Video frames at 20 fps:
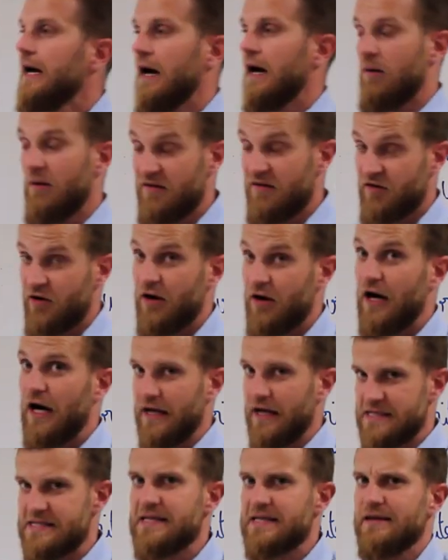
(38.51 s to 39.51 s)
However,
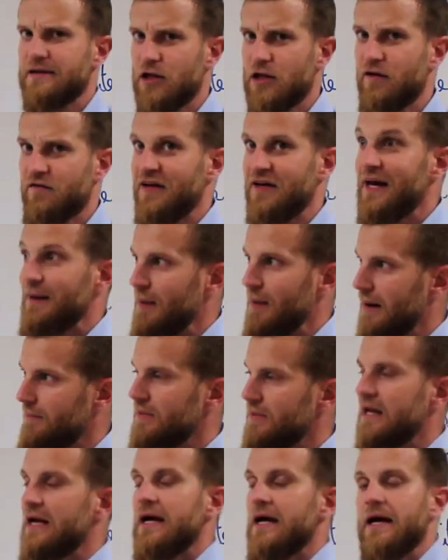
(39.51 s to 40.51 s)
I still love
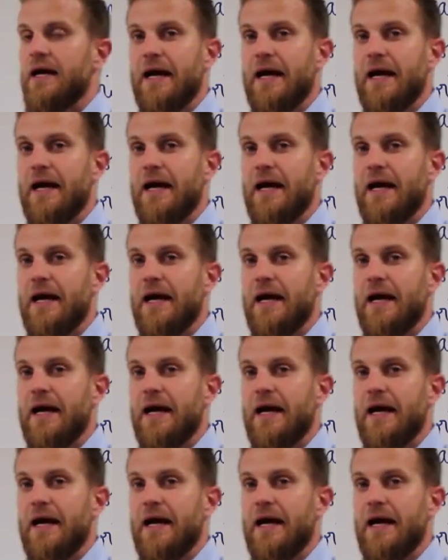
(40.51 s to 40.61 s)
hip-hop.